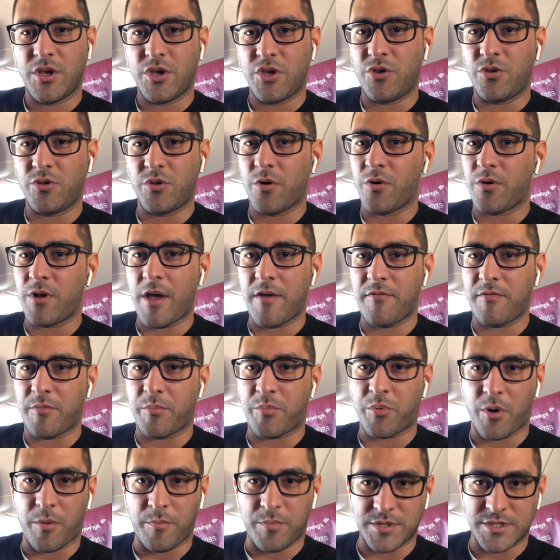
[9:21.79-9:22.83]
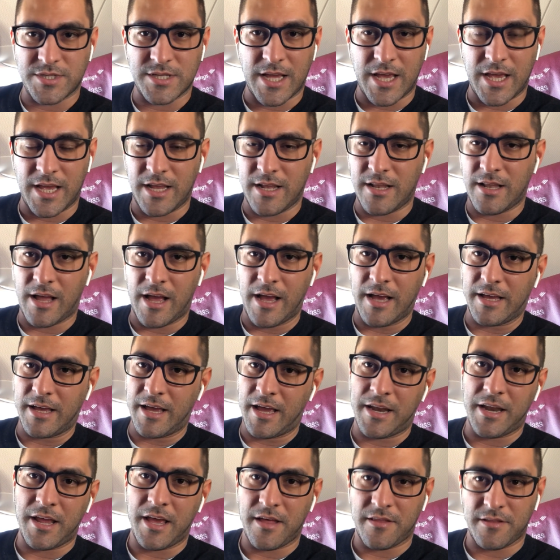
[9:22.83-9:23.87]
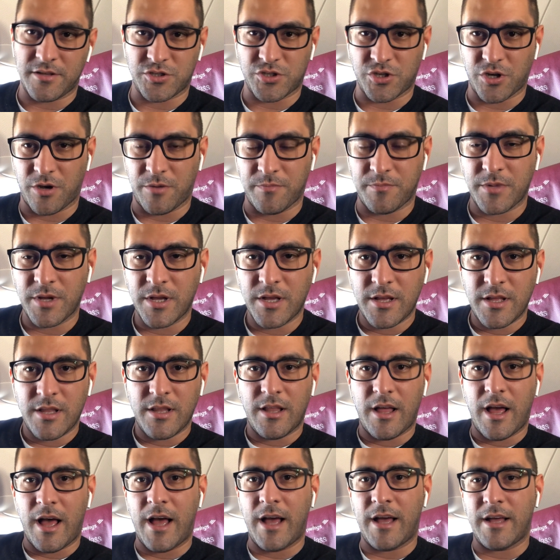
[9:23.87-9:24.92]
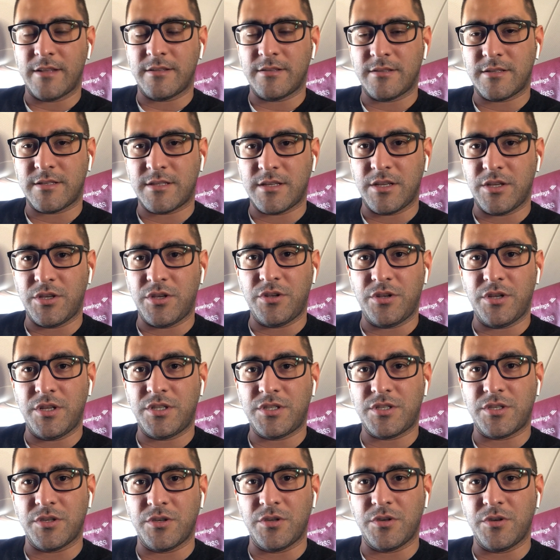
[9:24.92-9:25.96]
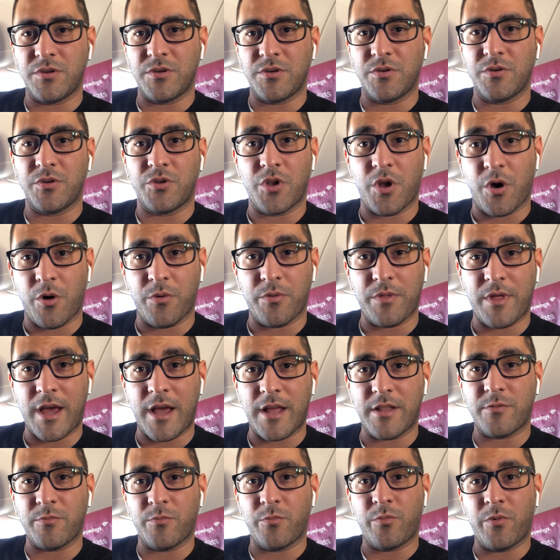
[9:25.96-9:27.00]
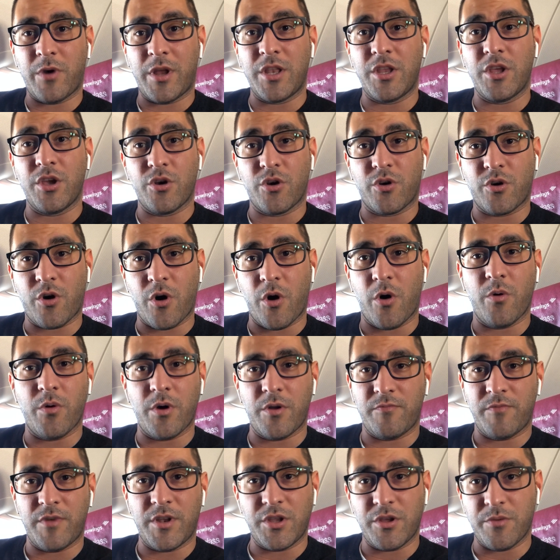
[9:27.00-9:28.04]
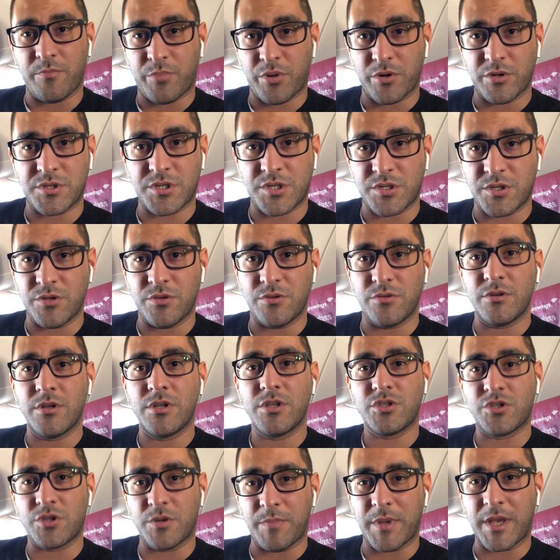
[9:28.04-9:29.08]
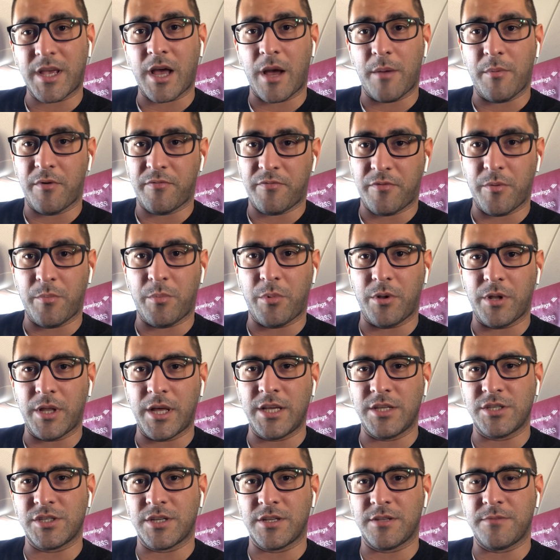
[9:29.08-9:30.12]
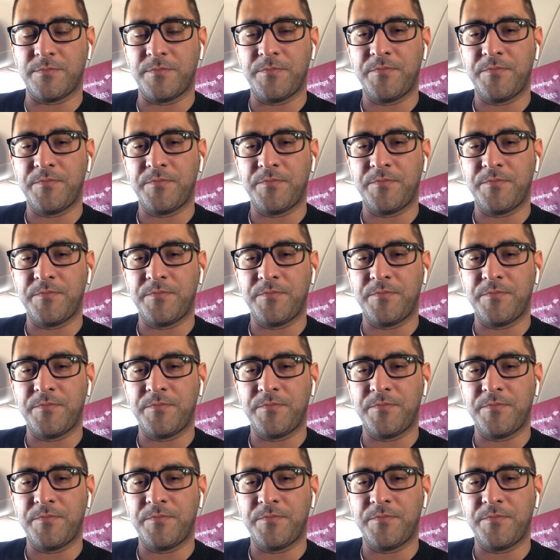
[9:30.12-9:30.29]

You don't have a proper day like any other job. And you need to know that when you go and when you pursue to become a football agent.